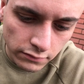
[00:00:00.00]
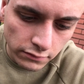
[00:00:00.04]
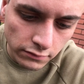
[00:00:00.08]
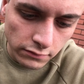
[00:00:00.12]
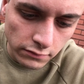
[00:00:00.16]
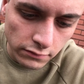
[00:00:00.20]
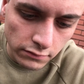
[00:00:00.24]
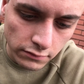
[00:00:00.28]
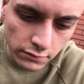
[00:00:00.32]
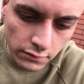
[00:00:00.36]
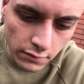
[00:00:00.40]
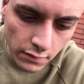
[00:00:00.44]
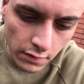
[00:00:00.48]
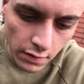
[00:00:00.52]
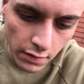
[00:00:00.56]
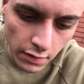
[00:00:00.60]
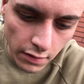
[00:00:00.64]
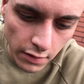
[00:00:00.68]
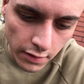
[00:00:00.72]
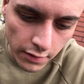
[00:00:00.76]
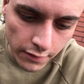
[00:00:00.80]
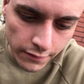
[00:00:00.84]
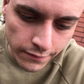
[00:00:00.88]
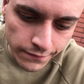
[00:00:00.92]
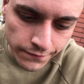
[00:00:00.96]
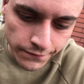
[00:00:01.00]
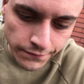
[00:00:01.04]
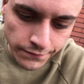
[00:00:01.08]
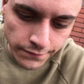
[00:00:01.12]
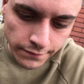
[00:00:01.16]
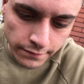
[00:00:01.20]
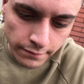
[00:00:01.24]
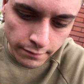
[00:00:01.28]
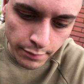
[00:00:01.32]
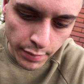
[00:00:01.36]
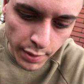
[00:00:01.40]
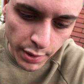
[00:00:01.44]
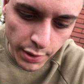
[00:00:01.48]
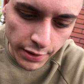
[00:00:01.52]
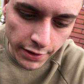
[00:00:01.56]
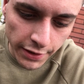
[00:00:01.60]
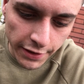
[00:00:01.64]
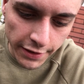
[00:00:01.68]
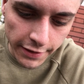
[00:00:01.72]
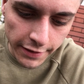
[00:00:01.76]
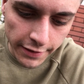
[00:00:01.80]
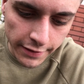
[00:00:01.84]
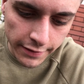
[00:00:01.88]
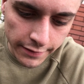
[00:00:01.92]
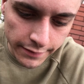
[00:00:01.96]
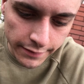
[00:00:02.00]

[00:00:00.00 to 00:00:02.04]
you getting for dinner? Burger.